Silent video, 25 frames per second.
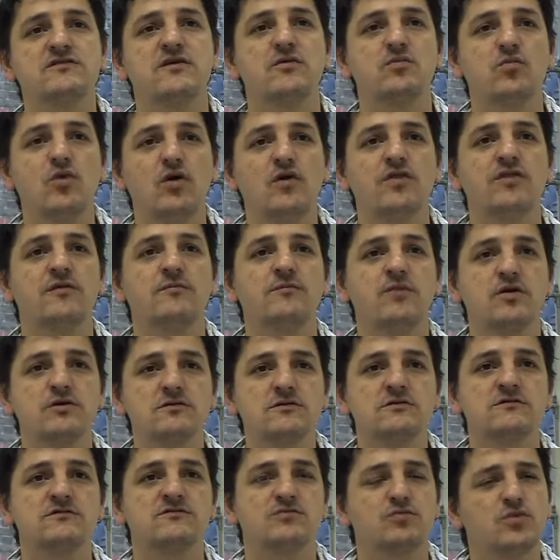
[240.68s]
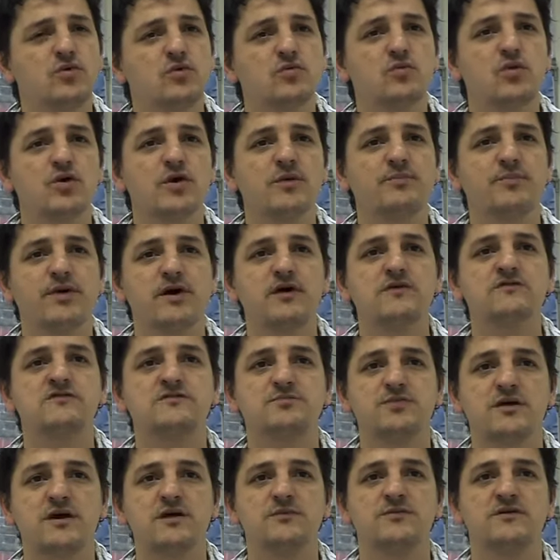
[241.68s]
at what the models, what a
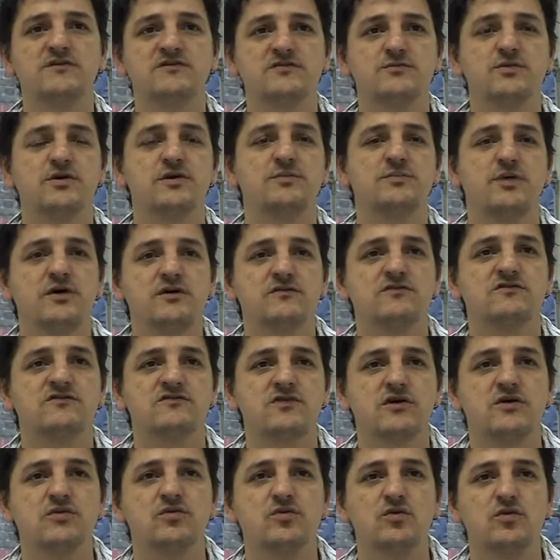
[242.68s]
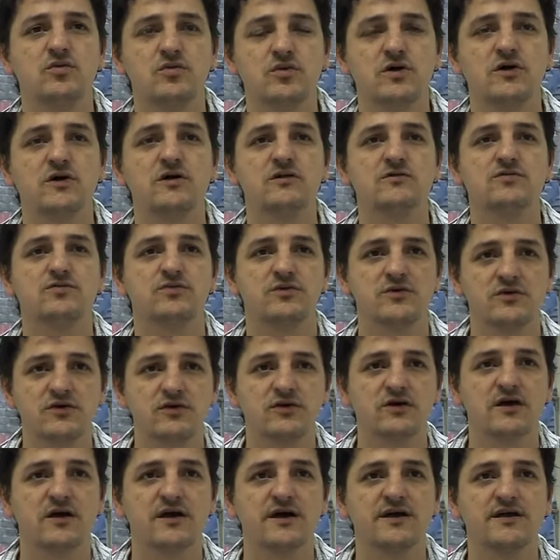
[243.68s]
post-prohibition, what a post-drug war world would
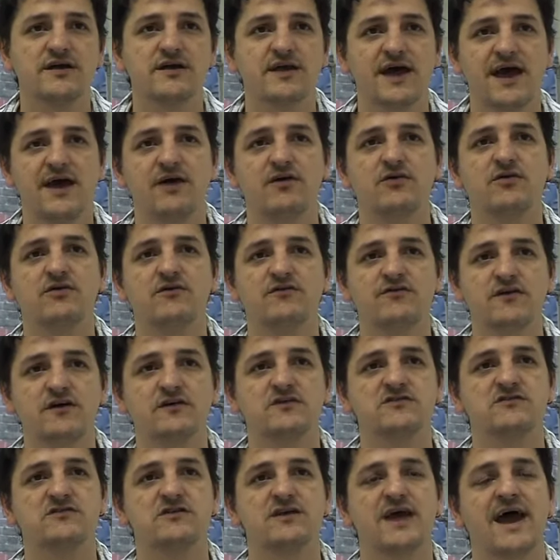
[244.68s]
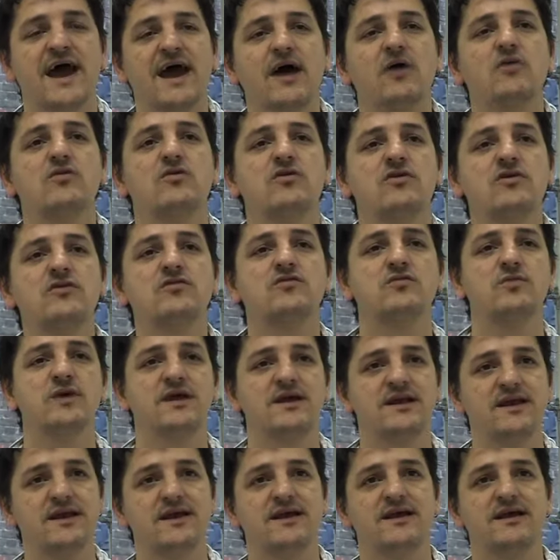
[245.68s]
look like and how it would function. How could
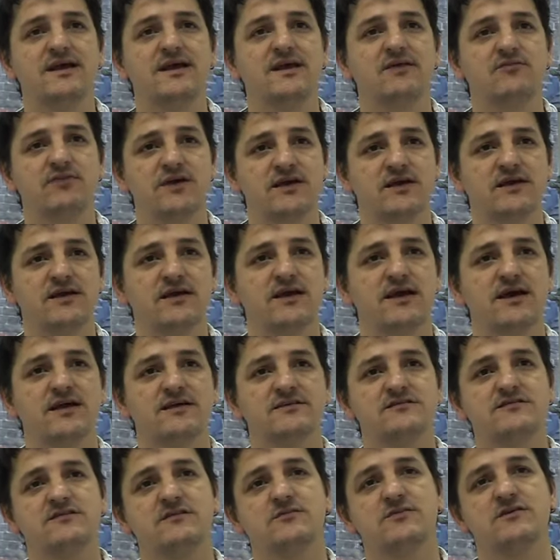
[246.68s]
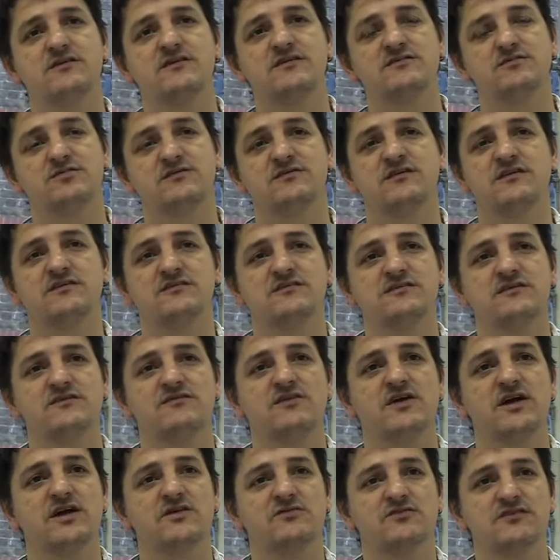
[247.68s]
we legally regulate some of these potentially
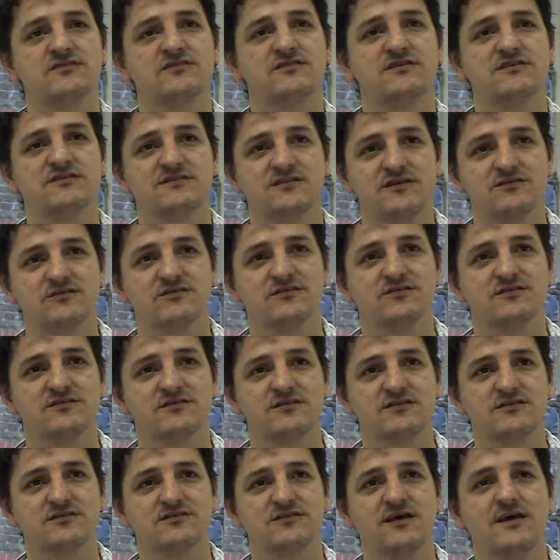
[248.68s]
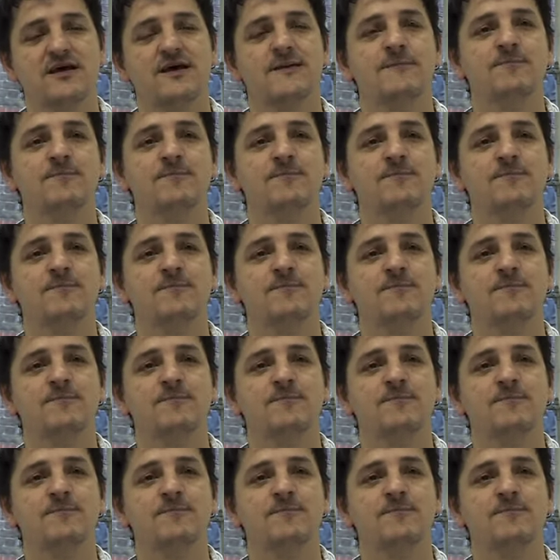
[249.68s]
very risky substances